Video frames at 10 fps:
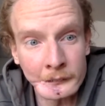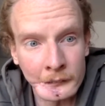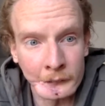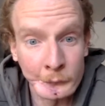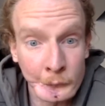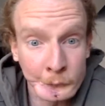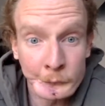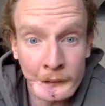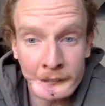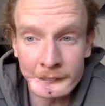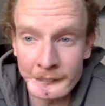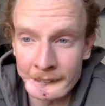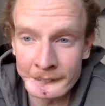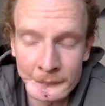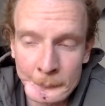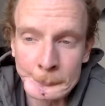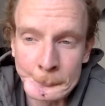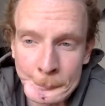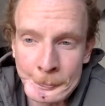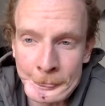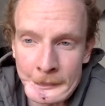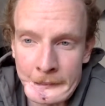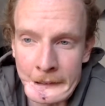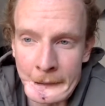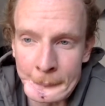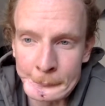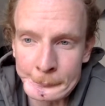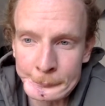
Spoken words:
Like you can't, like, yeah.